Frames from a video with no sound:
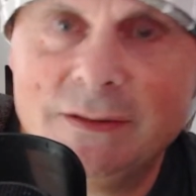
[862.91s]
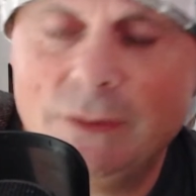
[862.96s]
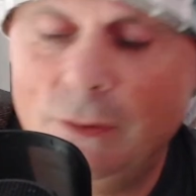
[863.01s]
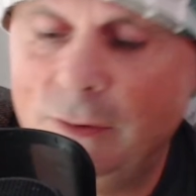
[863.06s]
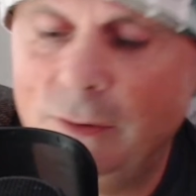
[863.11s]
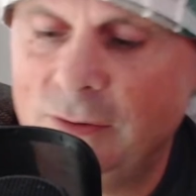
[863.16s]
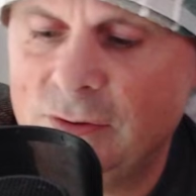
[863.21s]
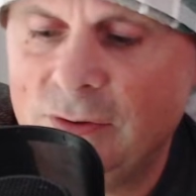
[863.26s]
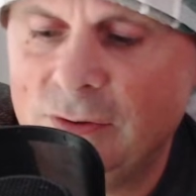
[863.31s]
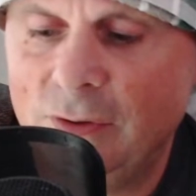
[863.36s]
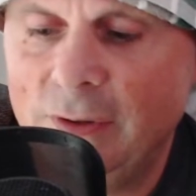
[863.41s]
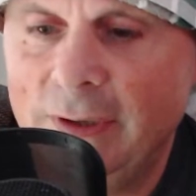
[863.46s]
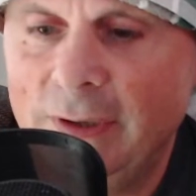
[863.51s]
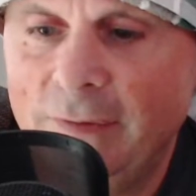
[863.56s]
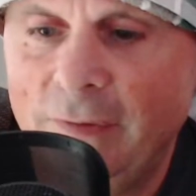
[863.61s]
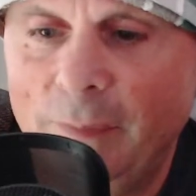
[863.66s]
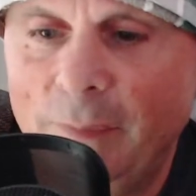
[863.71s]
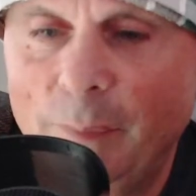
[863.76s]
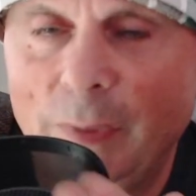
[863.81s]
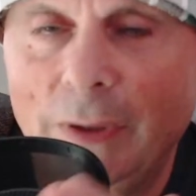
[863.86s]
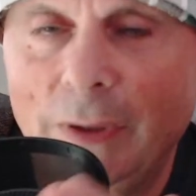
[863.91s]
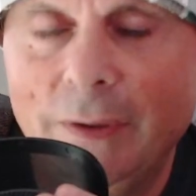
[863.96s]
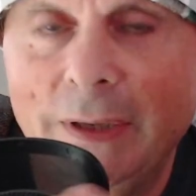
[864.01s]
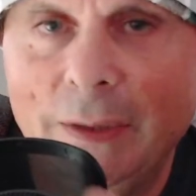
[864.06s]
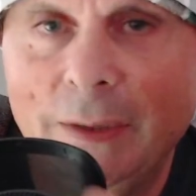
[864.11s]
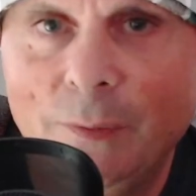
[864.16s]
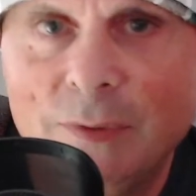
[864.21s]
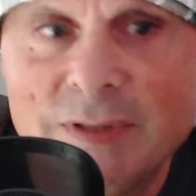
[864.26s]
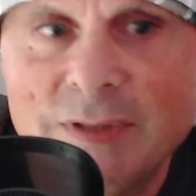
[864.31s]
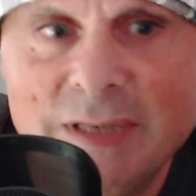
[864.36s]
Oh, sorry if I've blown
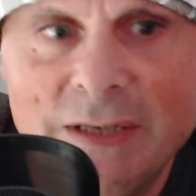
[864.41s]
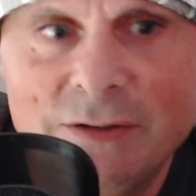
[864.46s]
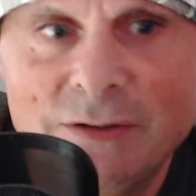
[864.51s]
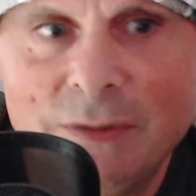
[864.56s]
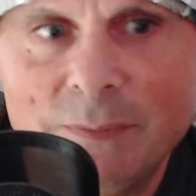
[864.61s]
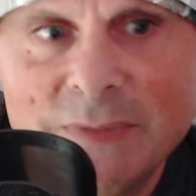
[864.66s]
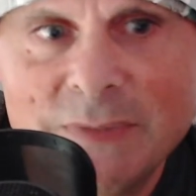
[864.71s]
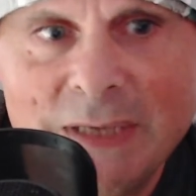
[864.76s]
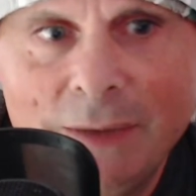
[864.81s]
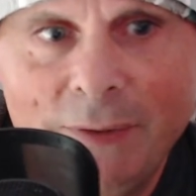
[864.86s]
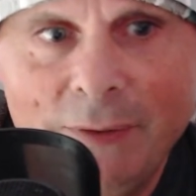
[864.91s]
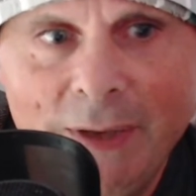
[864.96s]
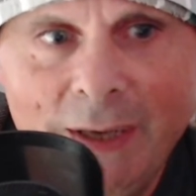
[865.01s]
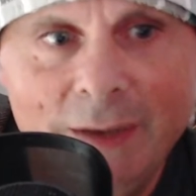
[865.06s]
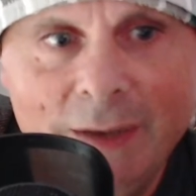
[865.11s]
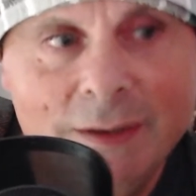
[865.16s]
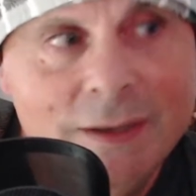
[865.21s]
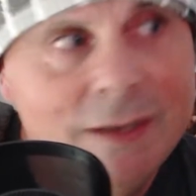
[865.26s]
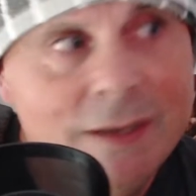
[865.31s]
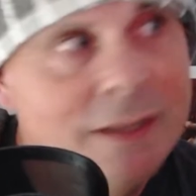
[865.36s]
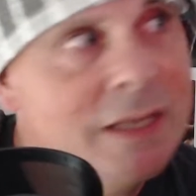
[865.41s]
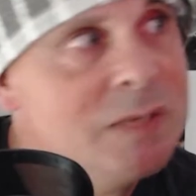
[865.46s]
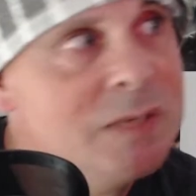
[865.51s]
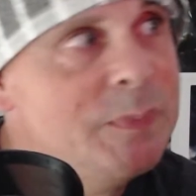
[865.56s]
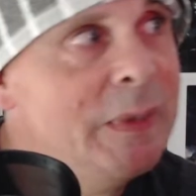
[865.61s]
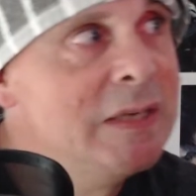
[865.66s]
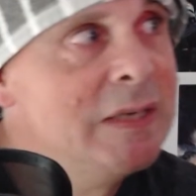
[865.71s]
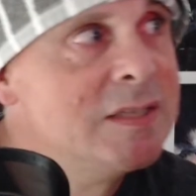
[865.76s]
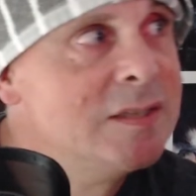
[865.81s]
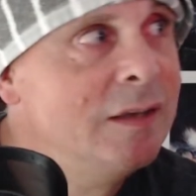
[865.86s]
anyone's eardrums out there. There's
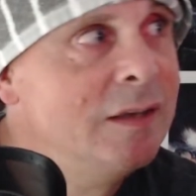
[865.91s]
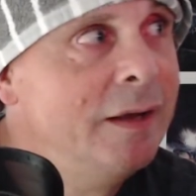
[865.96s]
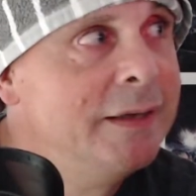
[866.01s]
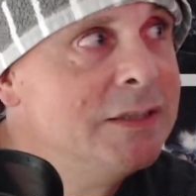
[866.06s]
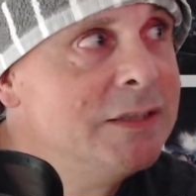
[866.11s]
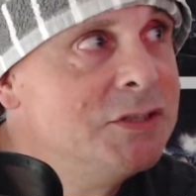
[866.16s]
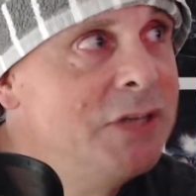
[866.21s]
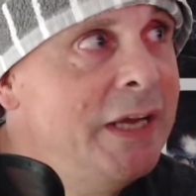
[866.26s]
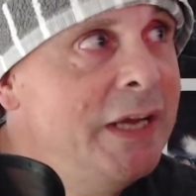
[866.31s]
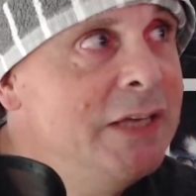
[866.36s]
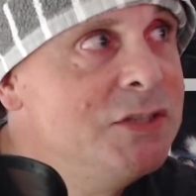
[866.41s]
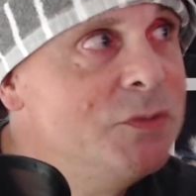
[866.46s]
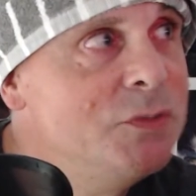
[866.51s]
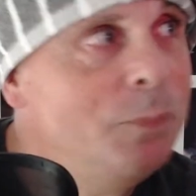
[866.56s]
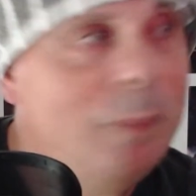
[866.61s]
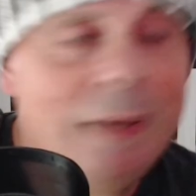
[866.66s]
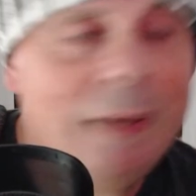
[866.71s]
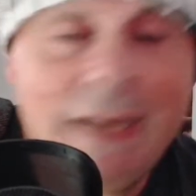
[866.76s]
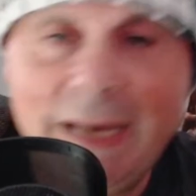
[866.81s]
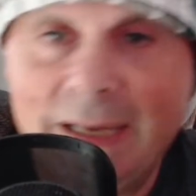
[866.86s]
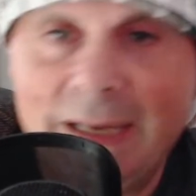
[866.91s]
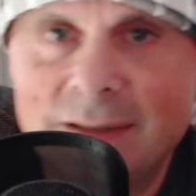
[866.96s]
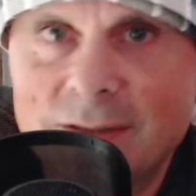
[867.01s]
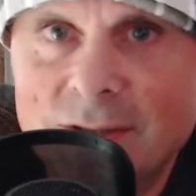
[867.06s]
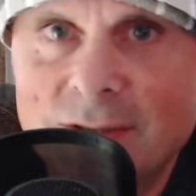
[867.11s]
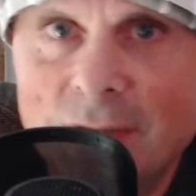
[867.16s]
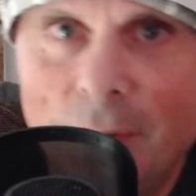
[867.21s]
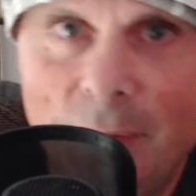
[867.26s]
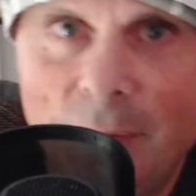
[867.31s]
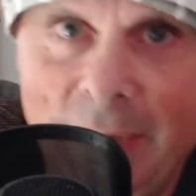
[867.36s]
been a slight change of
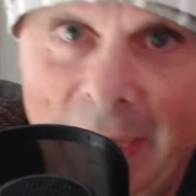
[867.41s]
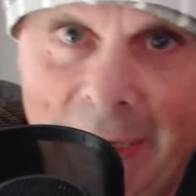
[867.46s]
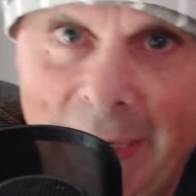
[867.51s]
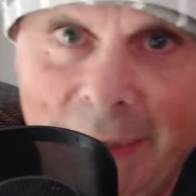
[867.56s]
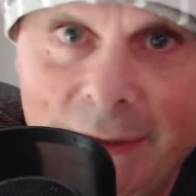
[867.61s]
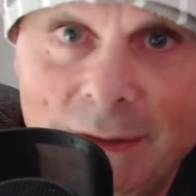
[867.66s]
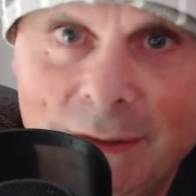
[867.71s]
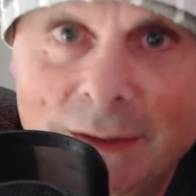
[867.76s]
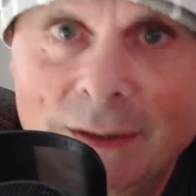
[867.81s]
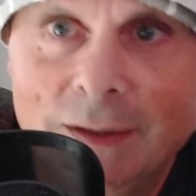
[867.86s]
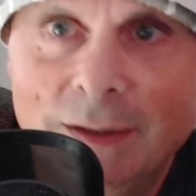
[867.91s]
plans, okay?